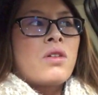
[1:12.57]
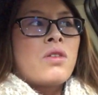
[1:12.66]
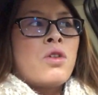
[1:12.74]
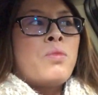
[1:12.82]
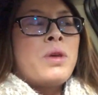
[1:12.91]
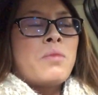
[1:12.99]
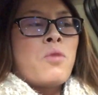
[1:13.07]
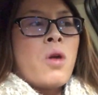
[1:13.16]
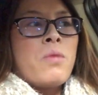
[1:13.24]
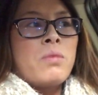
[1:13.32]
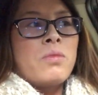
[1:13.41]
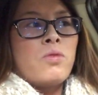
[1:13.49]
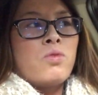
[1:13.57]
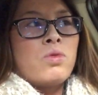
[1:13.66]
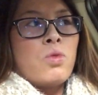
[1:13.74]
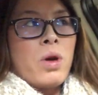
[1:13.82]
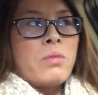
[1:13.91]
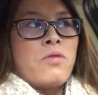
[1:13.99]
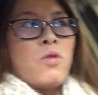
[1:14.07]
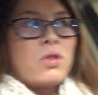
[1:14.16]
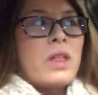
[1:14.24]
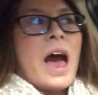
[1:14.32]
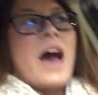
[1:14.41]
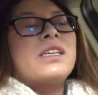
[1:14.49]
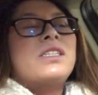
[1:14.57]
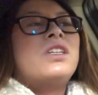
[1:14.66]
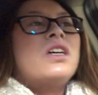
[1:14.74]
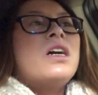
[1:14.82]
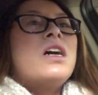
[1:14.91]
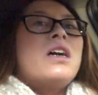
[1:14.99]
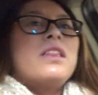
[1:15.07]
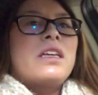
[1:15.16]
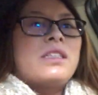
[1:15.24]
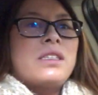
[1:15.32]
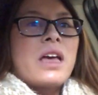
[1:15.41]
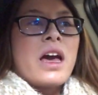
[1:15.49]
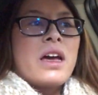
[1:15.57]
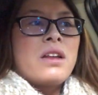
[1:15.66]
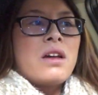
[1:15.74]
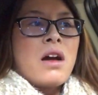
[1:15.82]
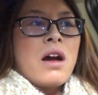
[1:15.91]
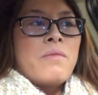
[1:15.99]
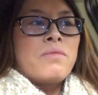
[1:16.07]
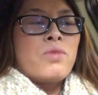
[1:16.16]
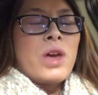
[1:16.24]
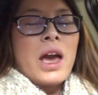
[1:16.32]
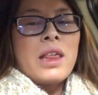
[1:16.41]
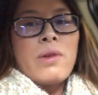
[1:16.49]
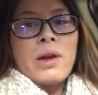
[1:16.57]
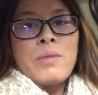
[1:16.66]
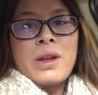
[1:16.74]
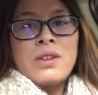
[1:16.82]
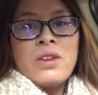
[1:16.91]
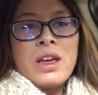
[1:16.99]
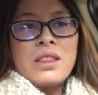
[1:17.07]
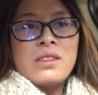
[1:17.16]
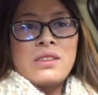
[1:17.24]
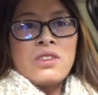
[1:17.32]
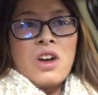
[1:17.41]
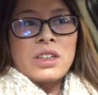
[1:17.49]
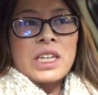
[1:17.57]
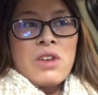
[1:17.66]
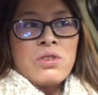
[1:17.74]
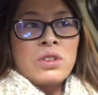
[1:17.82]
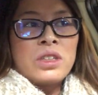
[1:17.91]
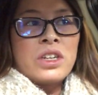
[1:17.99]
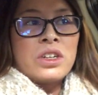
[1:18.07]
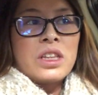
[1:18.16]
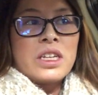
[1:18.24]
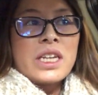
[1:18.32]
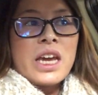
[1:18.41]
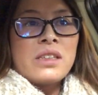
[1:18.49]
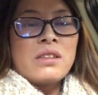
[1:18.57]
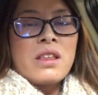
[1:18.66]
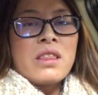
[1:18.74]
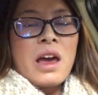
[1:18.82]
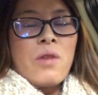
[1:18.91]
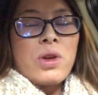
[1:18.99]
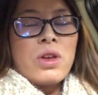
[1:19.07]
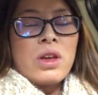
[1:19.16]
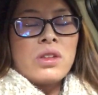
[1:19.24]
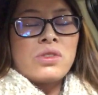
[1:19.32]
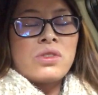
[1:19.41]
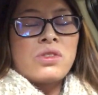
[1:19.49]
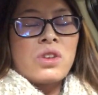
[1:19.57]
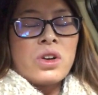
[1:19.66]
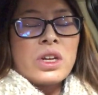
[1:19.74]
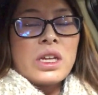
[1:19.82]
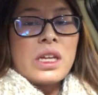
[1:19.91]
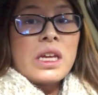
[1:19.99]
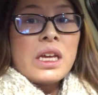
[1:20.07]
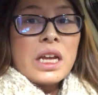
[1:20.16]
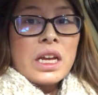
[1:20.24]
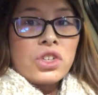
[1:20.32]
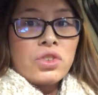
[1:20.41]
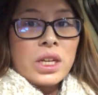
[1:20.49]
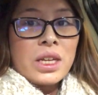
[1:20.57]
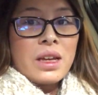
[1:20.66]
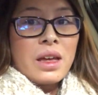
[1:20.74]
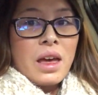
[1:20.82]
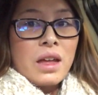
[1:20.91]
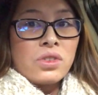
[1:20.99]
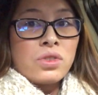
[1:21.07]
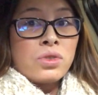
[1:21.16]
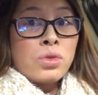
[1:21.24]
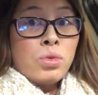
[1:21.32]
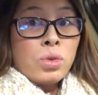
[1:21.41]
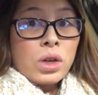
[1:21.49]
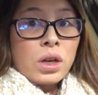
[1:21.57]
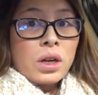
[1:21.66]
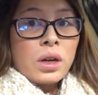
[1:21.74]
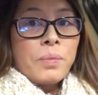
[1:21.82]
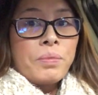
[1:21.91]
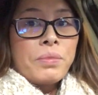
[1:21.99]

OB appointment, the one before last, they said we highly recommend you get this knocked out earlier in the day, so then that way you can start eating and drinking again sooner